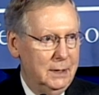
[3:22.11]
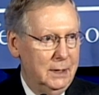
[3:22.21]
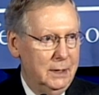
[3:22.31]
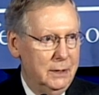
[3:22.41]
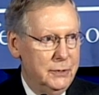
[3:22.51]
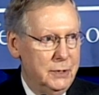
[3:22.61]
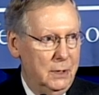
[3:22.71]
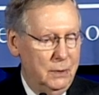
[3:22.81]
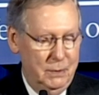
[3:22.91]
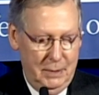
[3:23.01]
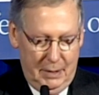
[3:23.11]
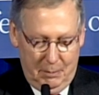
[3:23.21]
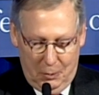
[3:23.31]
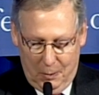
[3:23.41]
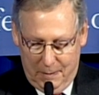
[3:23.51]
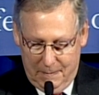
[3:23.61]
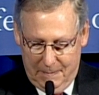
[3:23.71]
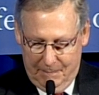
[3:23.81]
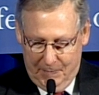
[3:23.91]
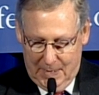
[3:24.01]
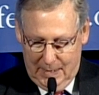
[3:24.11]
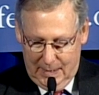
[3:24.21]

and think it is so important,